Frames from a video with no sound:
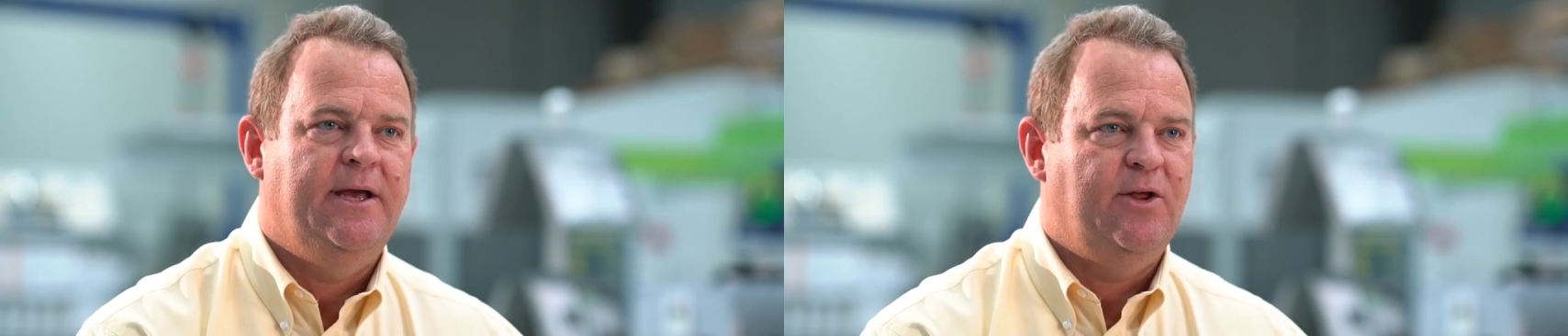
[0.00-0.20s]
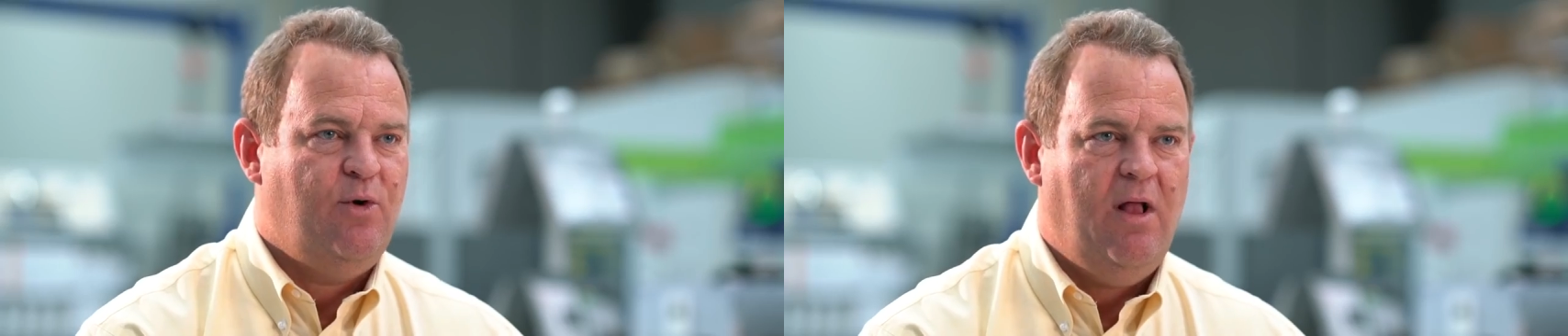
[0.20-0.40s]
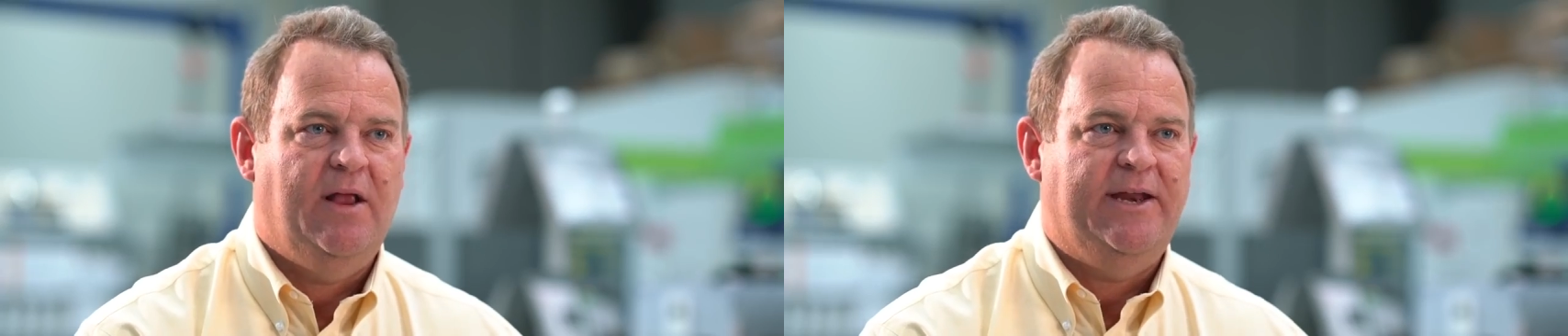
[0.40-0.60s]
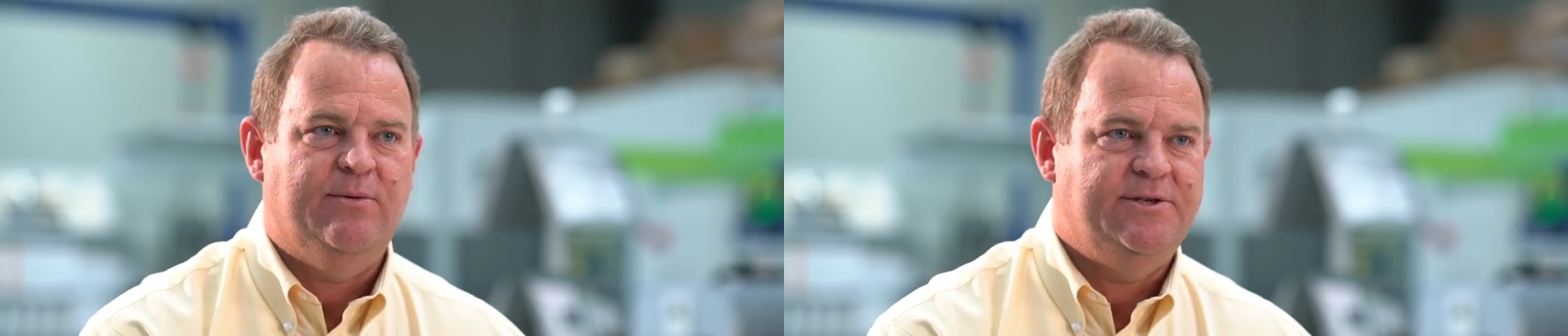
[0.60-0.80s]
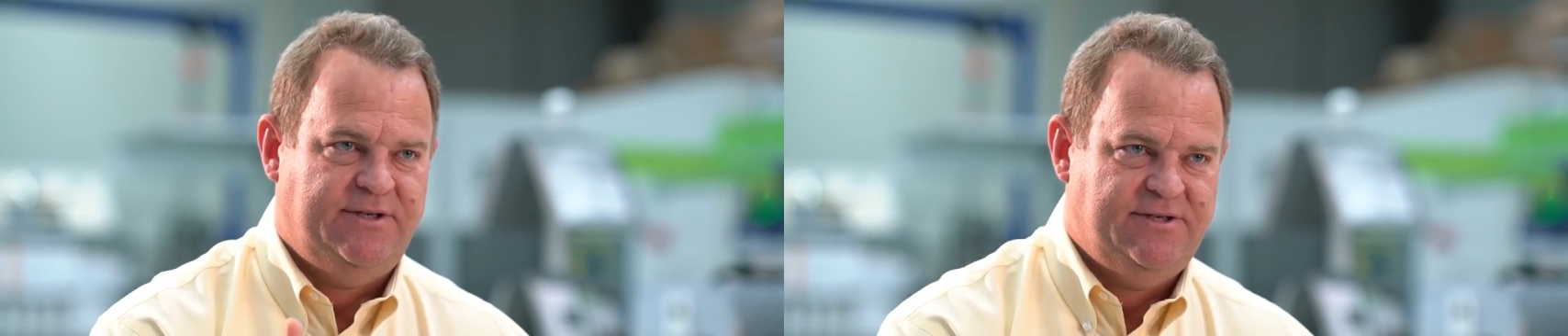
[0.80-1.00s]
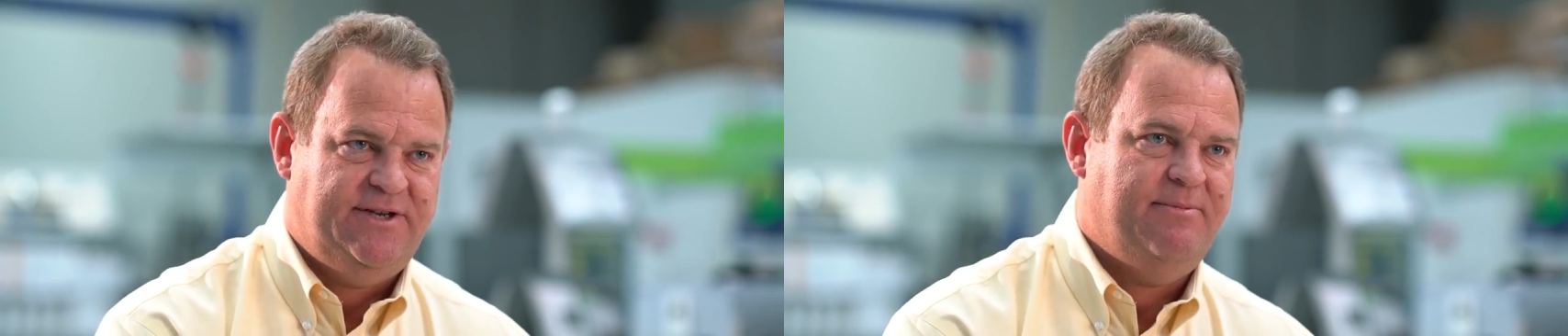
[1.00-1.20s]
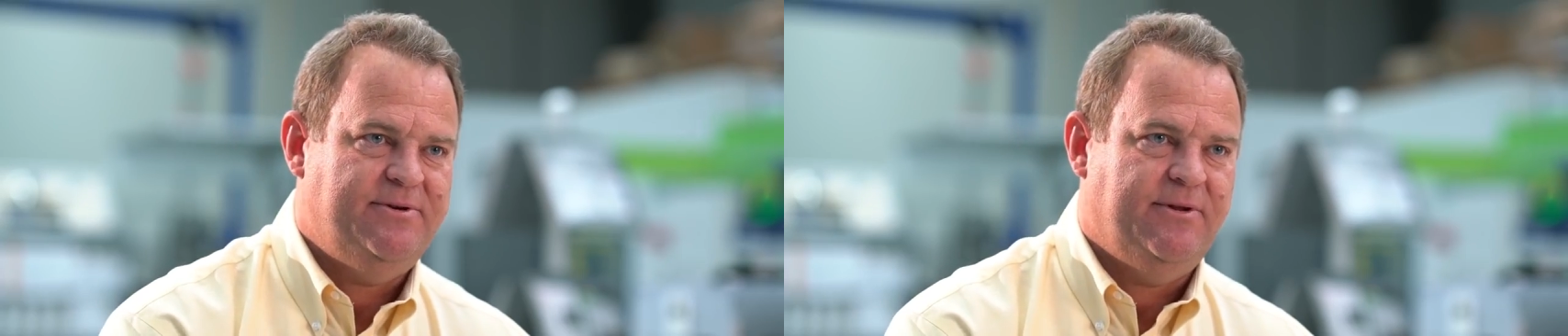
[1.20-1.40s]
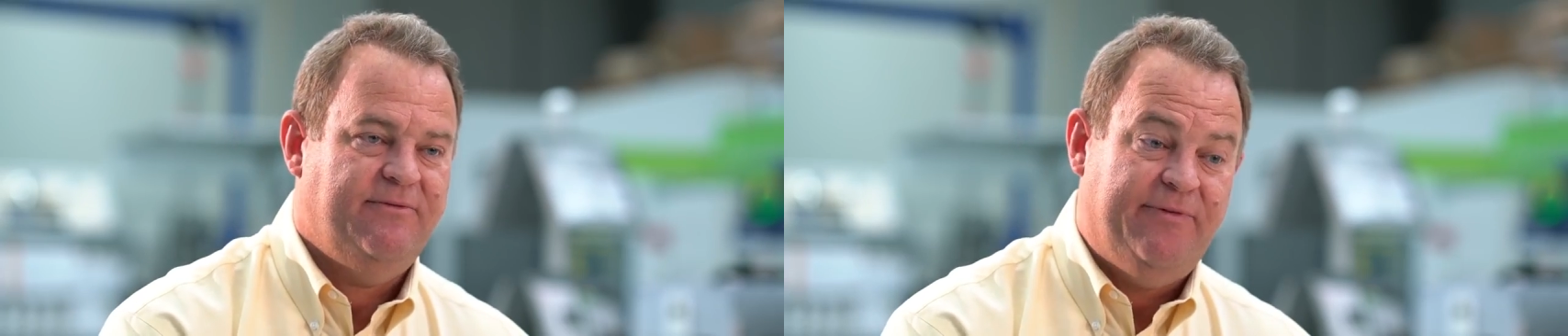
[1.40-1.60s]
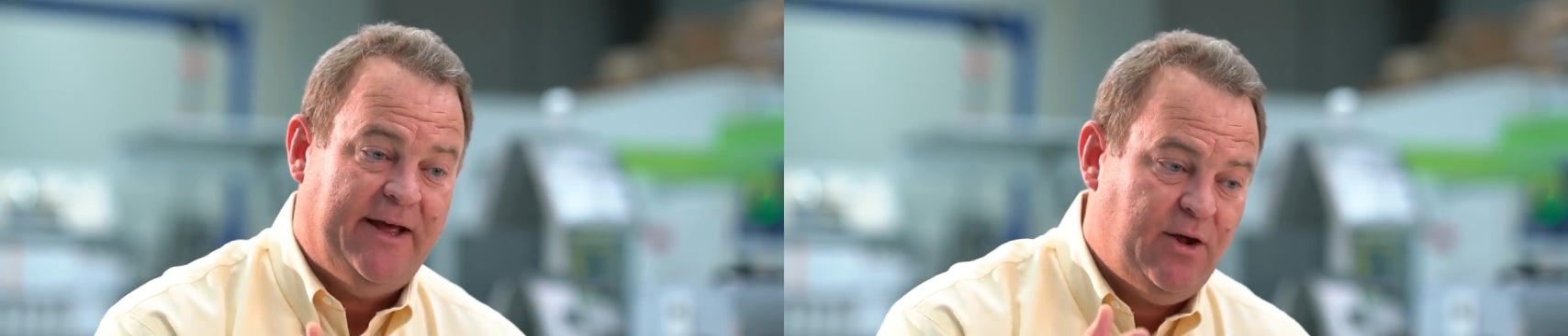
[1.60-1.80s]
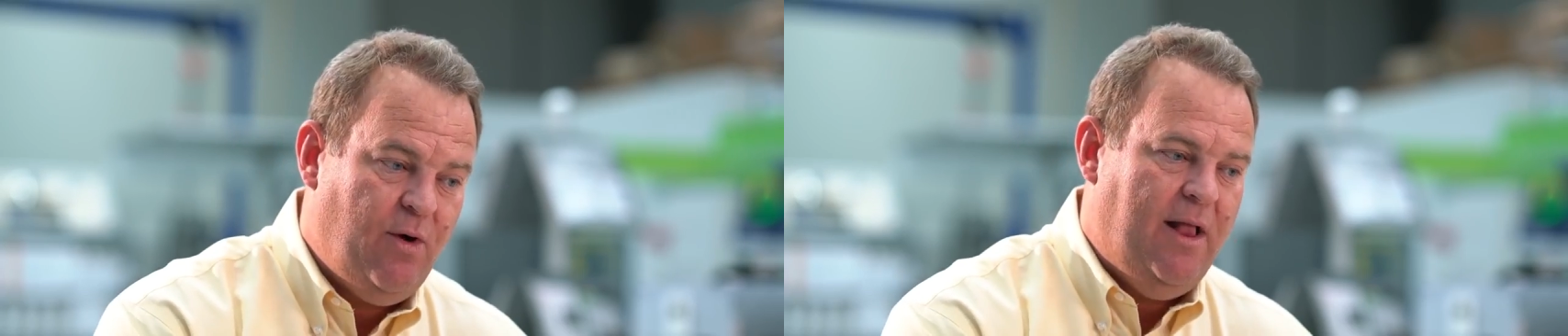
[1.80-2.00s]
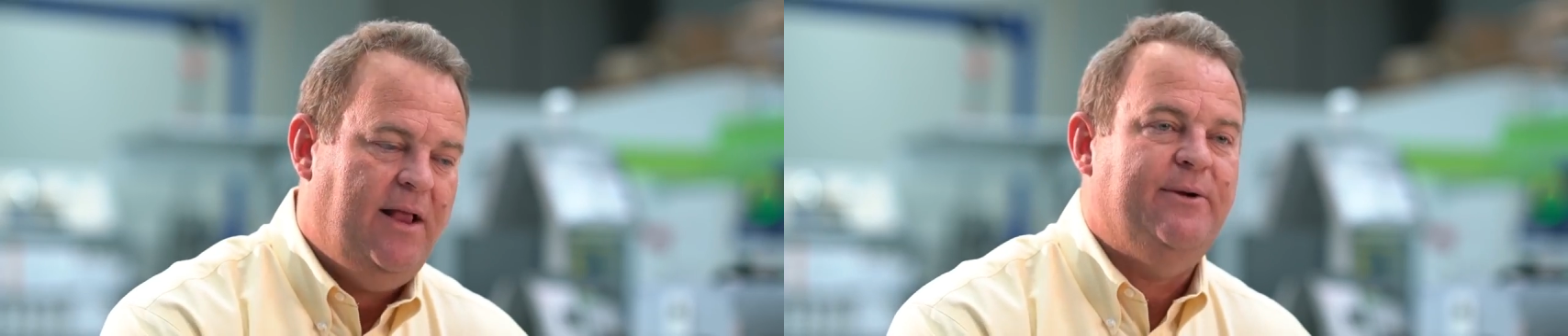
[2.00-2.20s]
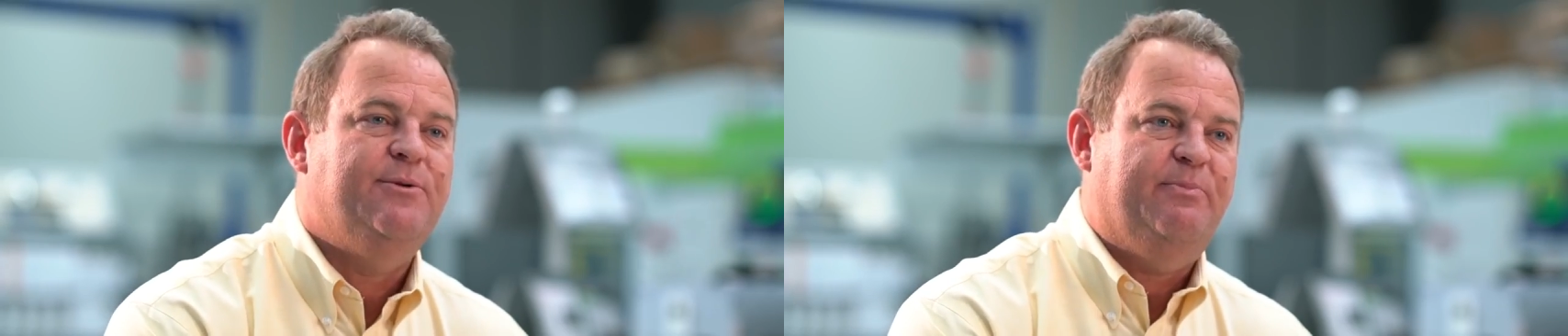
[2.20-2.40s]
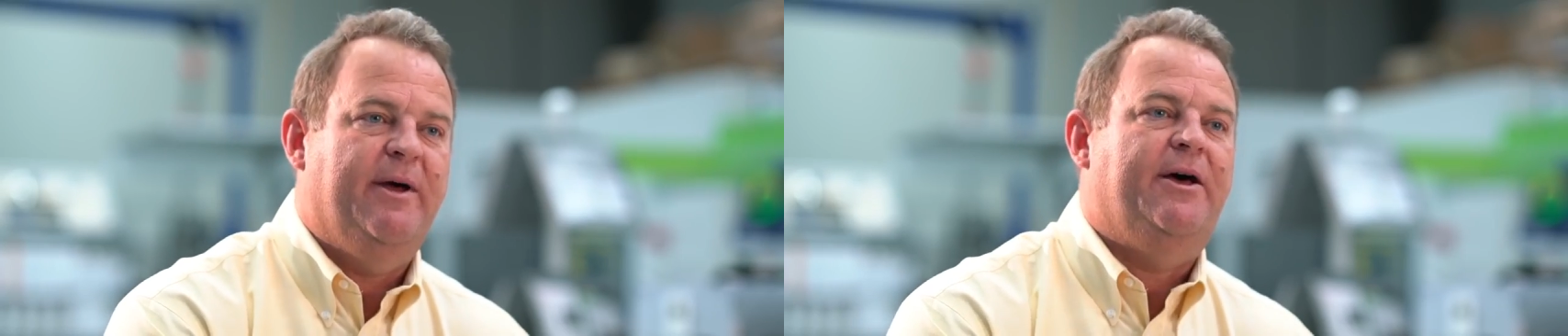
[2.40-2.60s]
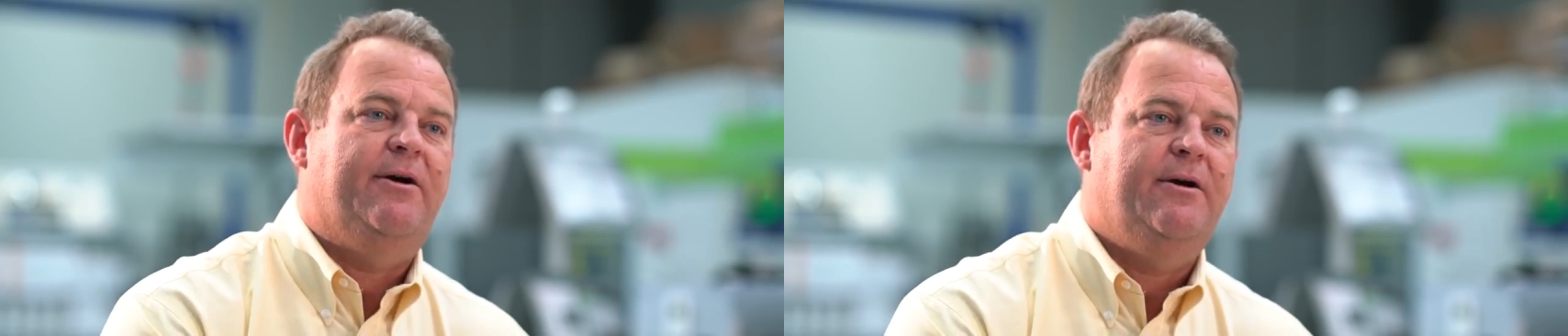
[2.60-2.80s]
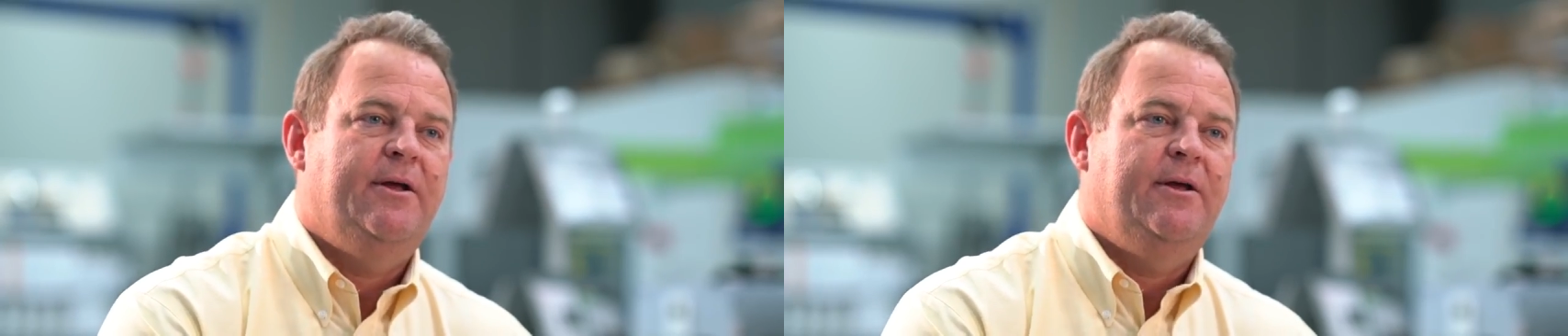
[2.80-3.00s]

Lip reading: and the quality was exceptional. In fact, the quality was better